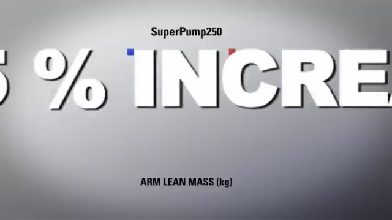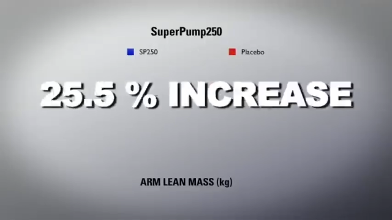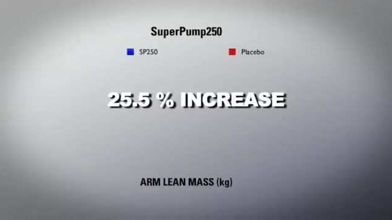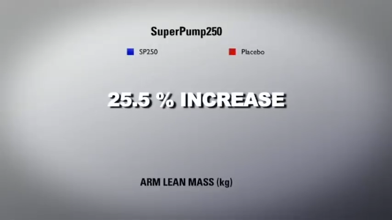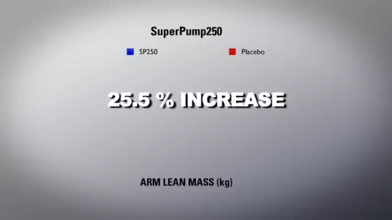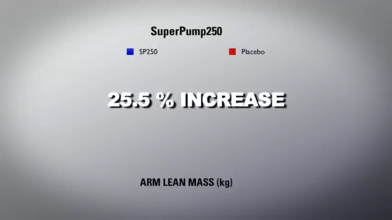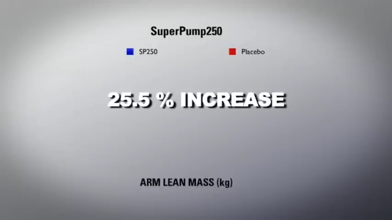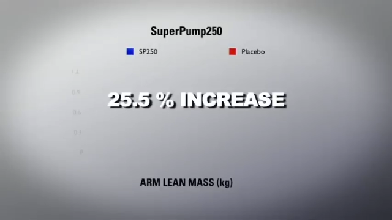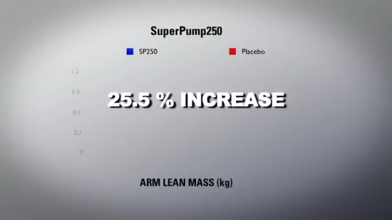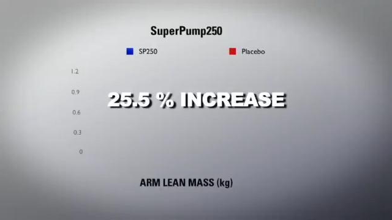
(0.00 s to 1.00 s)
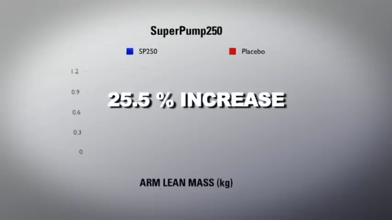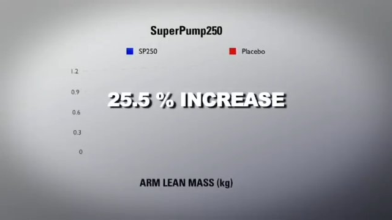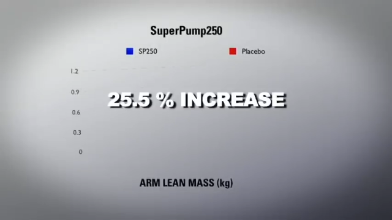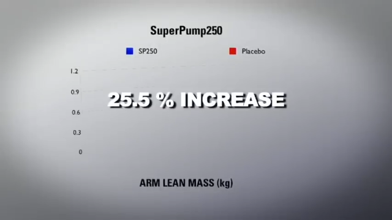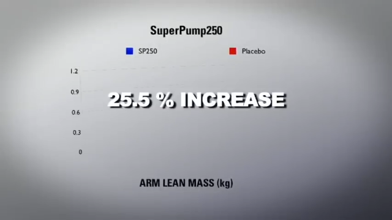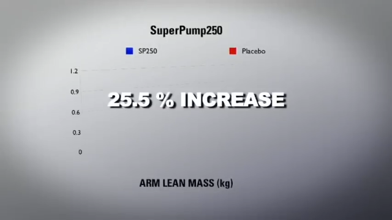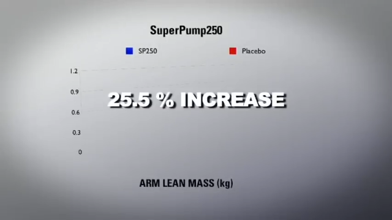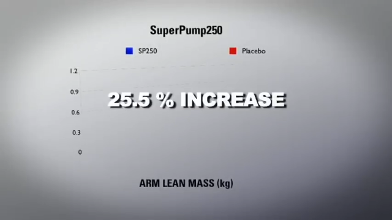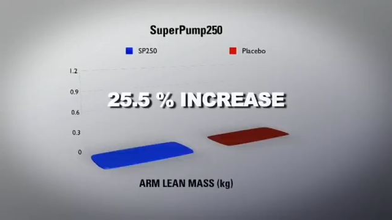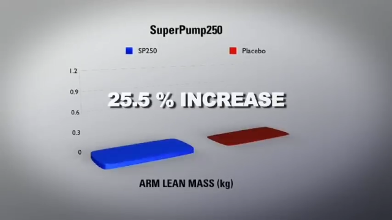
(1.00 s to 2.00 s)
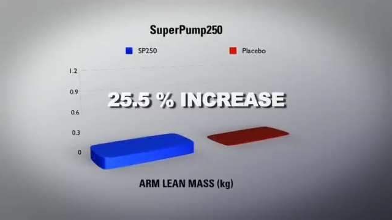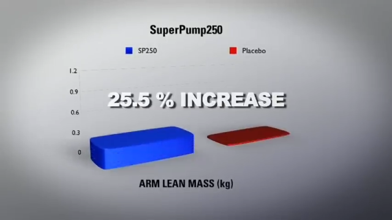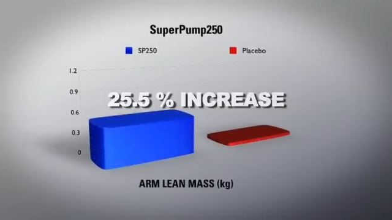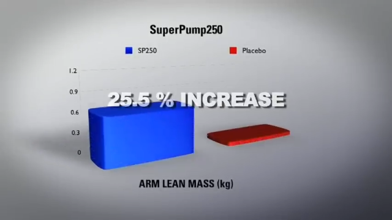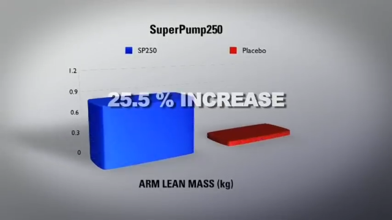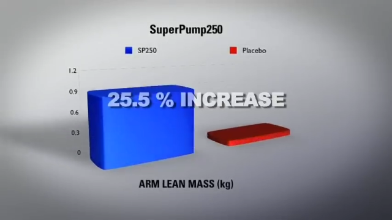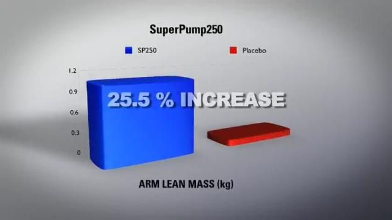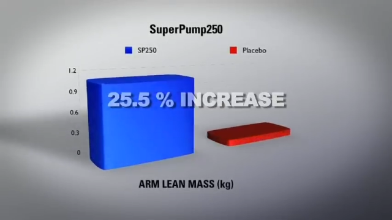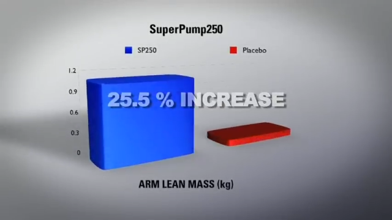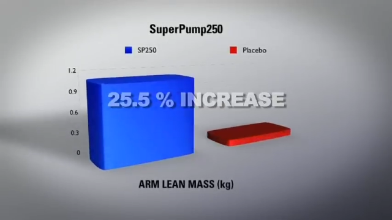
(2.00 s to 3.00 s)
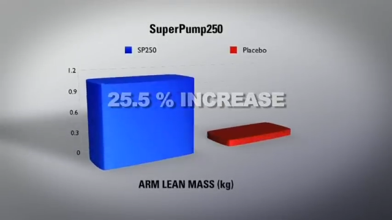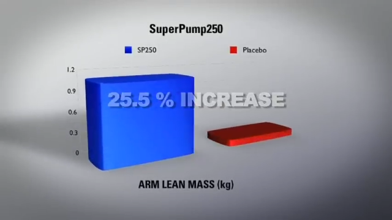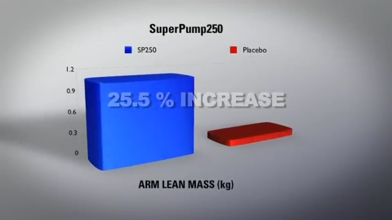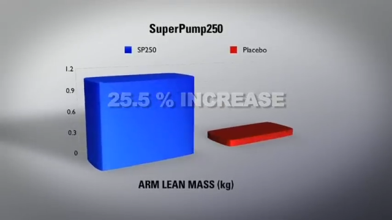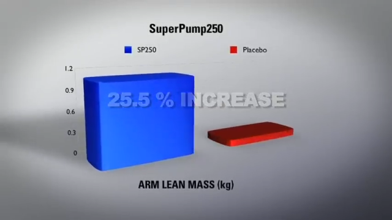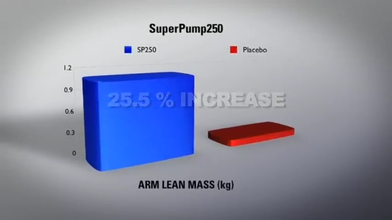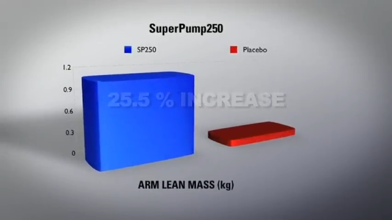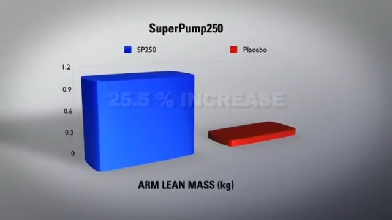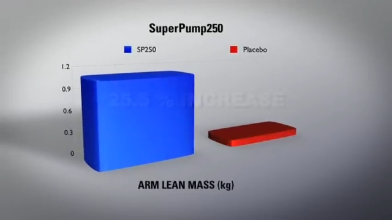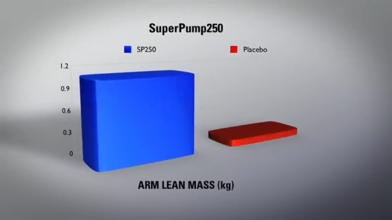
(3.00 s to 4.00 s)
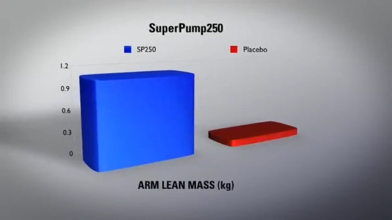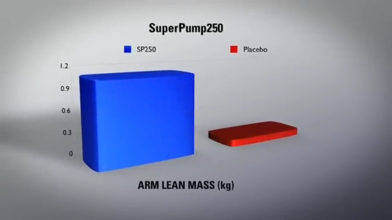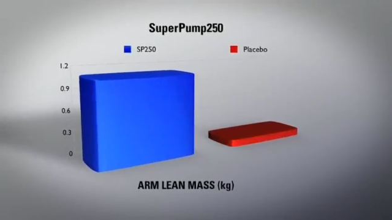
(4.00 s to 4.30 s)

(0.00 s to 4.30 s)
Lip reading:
(no speaker visible)